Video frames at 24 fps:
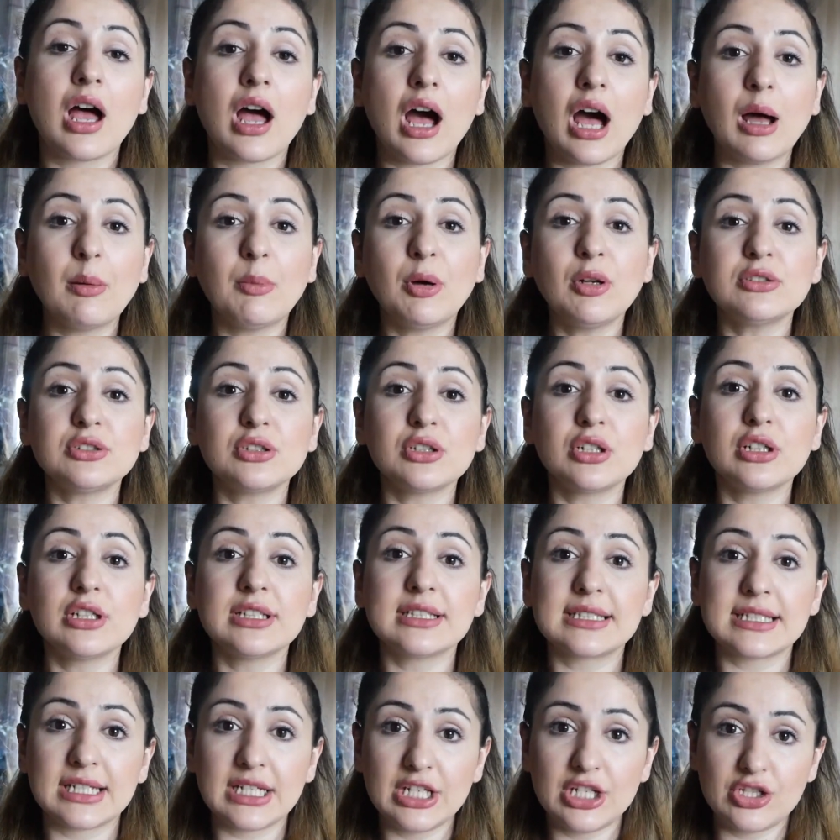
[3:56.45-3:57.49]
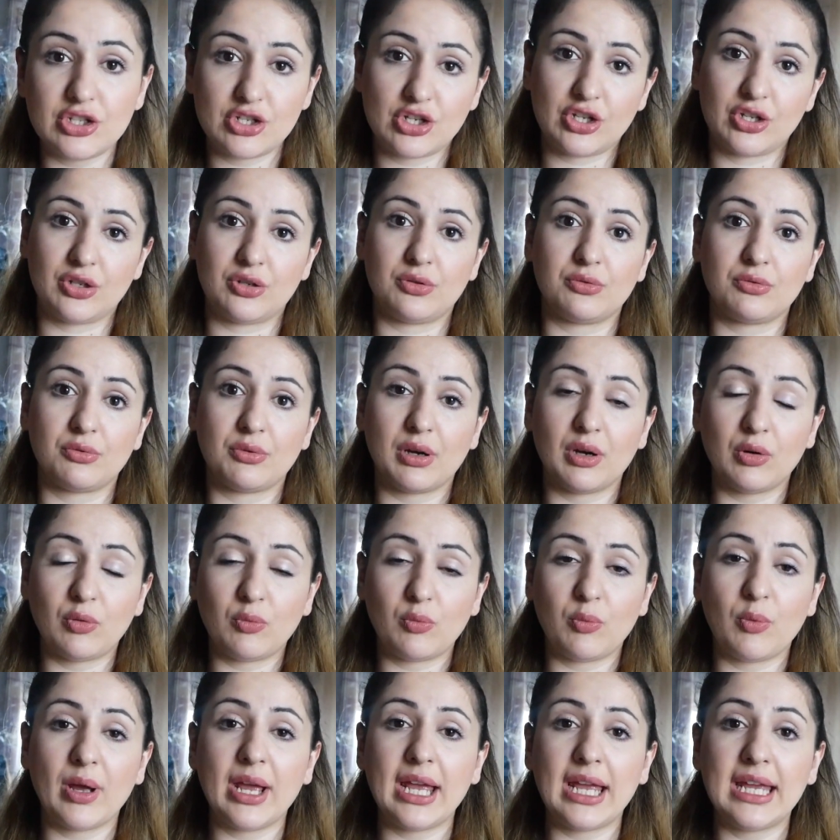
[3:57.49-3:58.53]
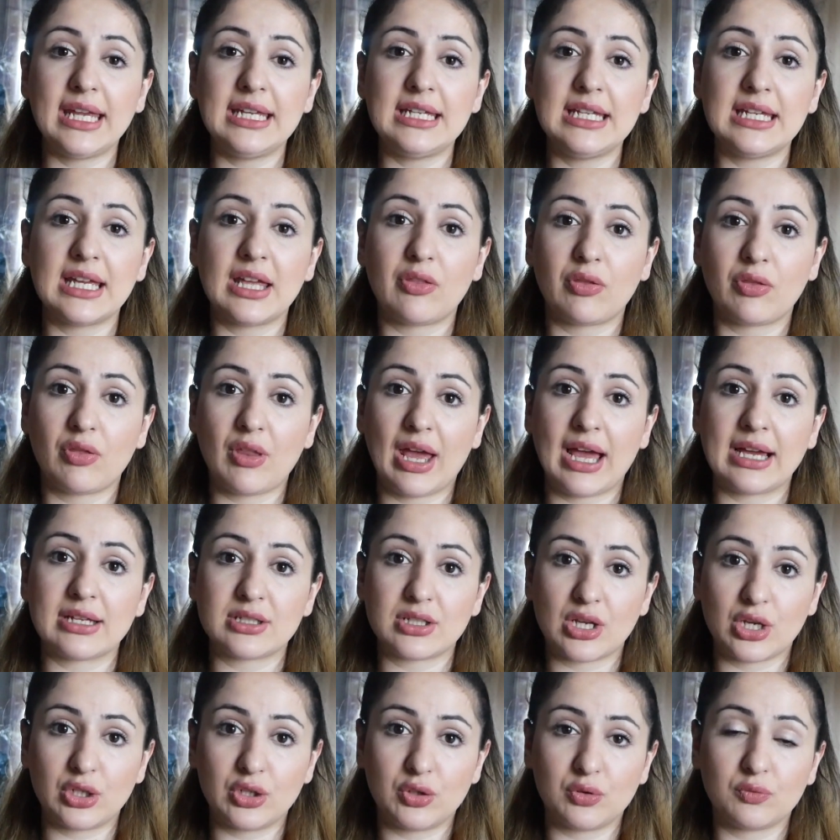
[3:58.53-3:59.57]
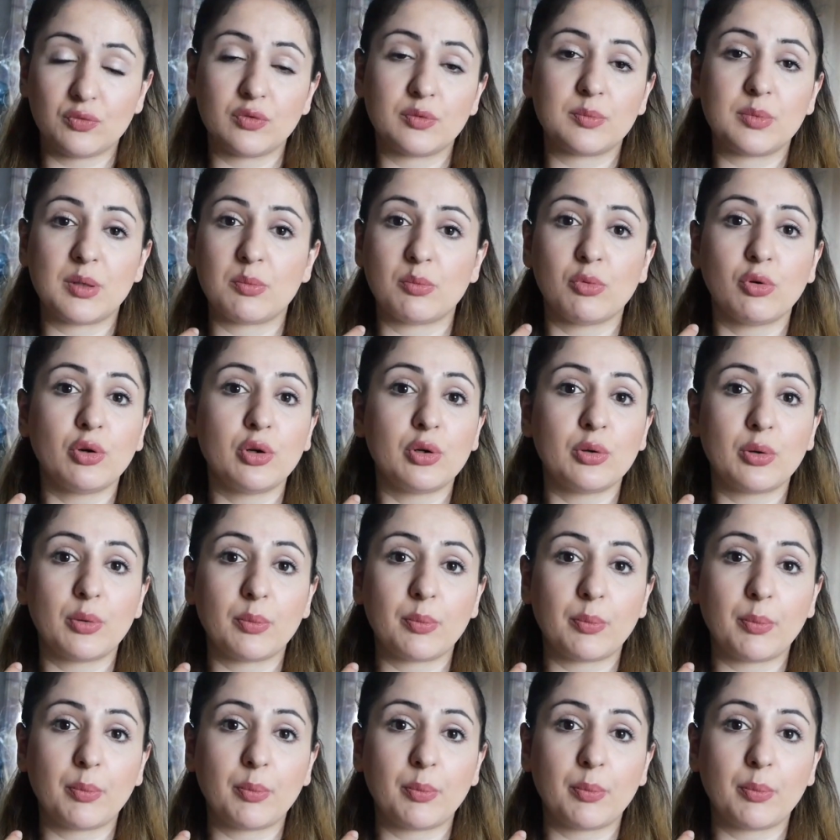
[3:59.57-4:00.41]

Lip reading: I'm also going to teach you a way that you would be more